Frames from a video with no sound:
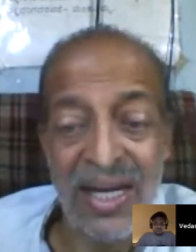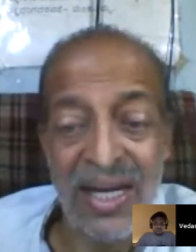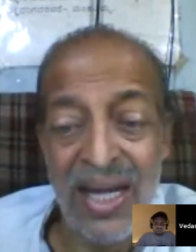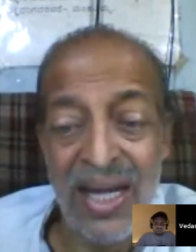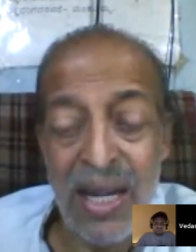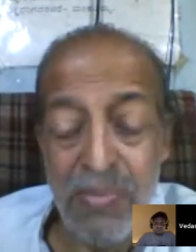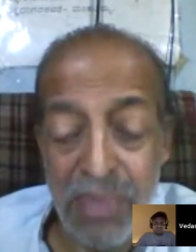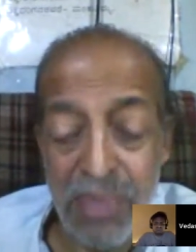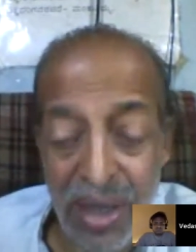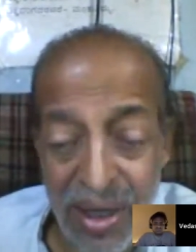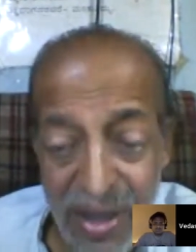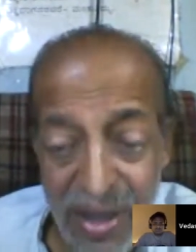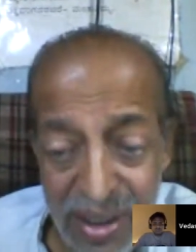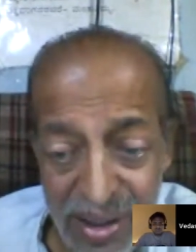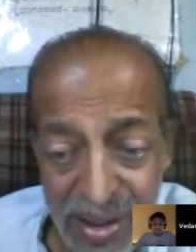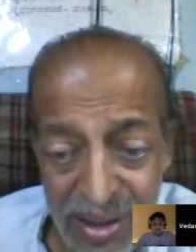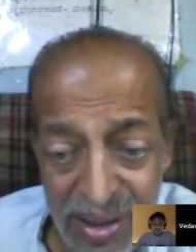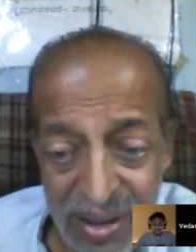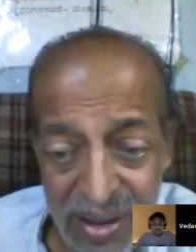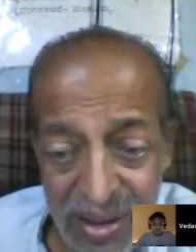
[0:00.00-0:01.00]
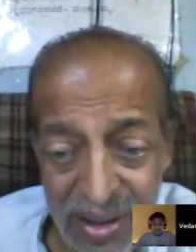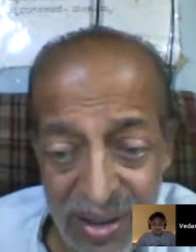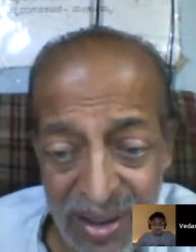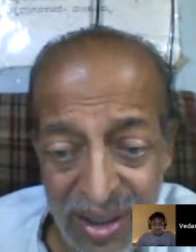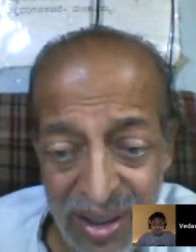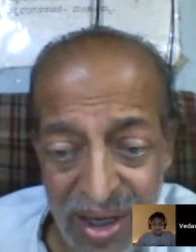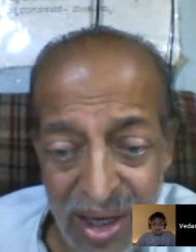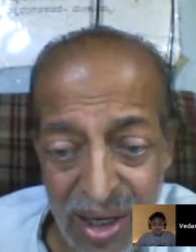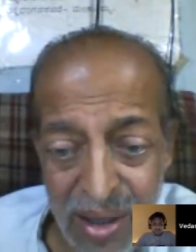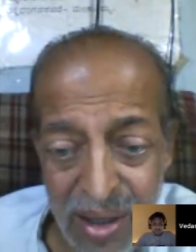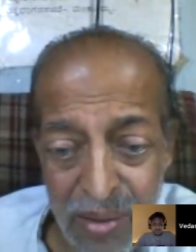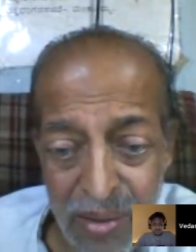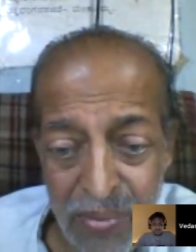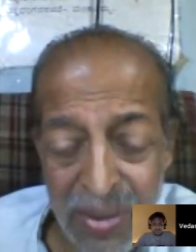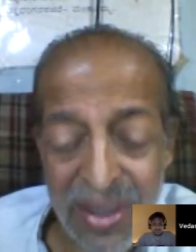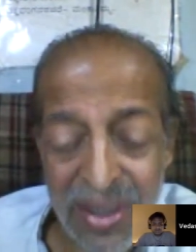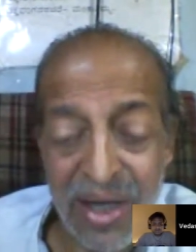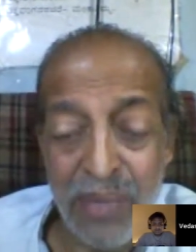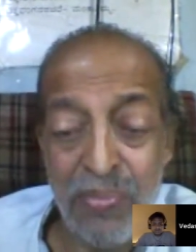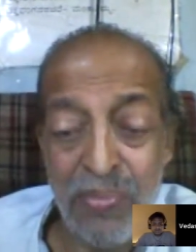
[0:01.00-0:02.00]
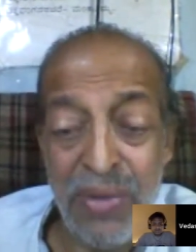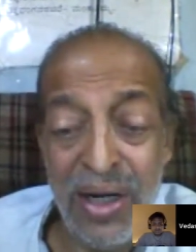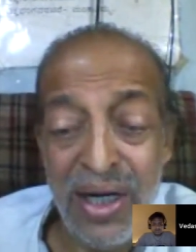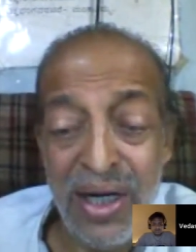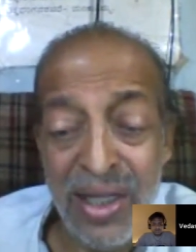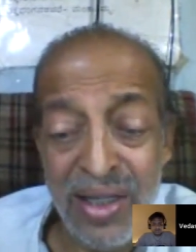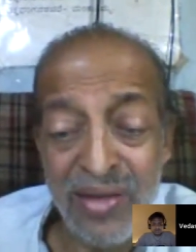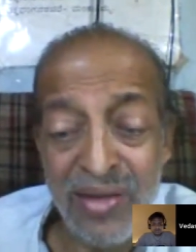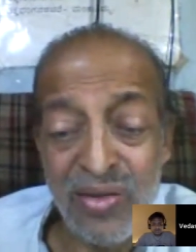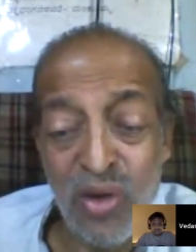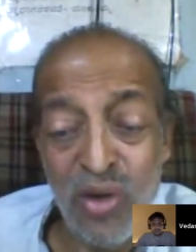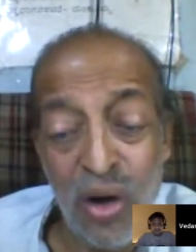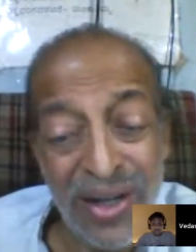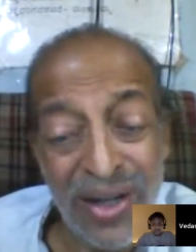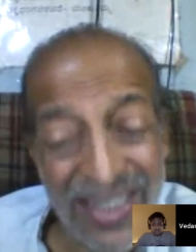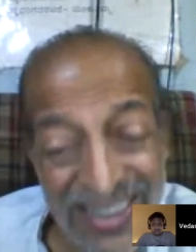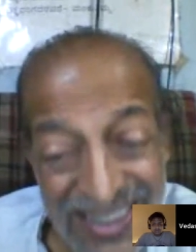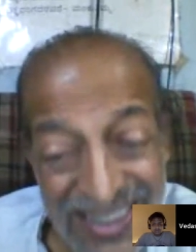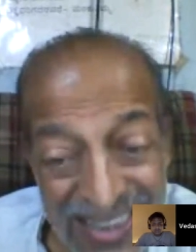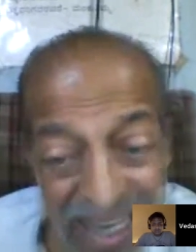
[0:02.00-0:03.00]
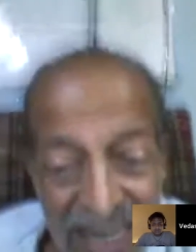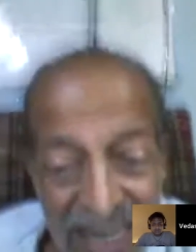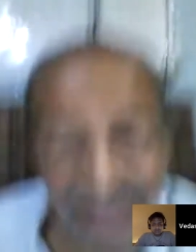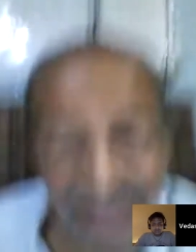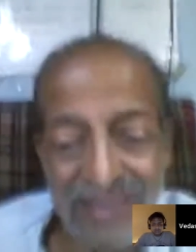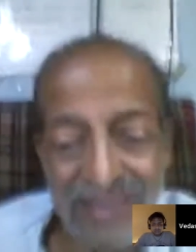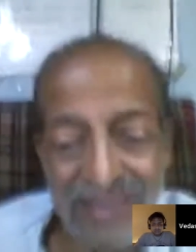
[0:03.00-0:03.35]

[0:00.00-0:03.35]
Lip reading: a building, but that building is not in that.